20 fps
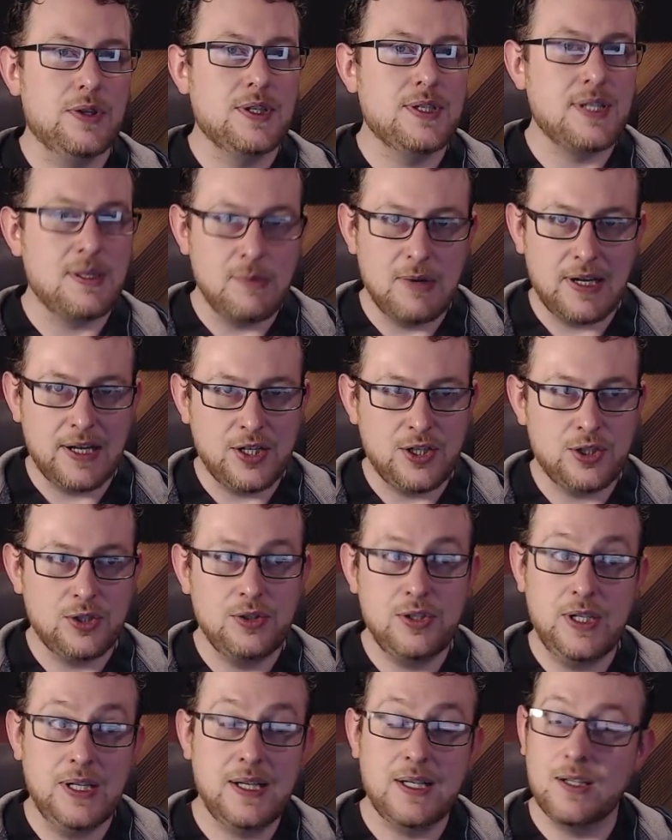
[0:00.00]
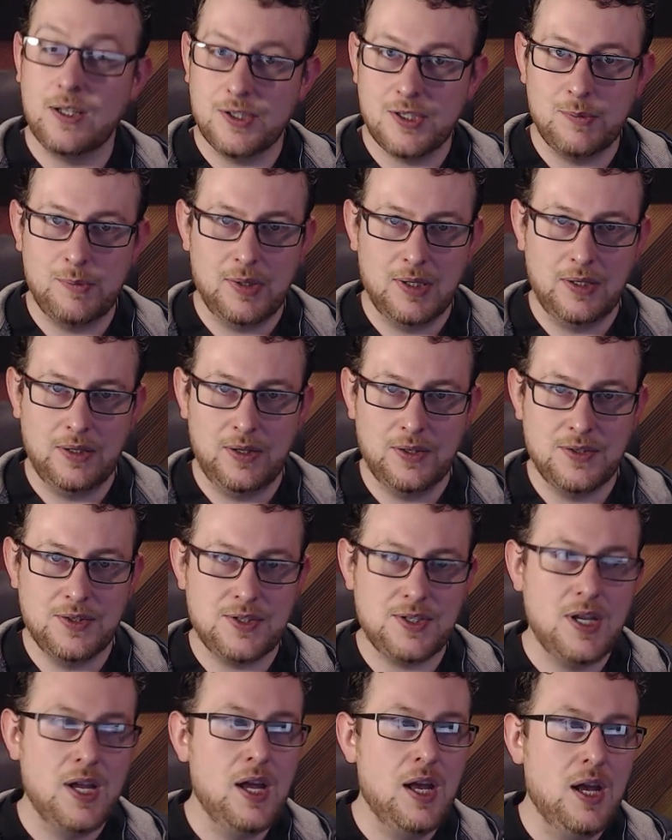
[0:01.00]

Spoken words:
simulation, you need lots of polygons.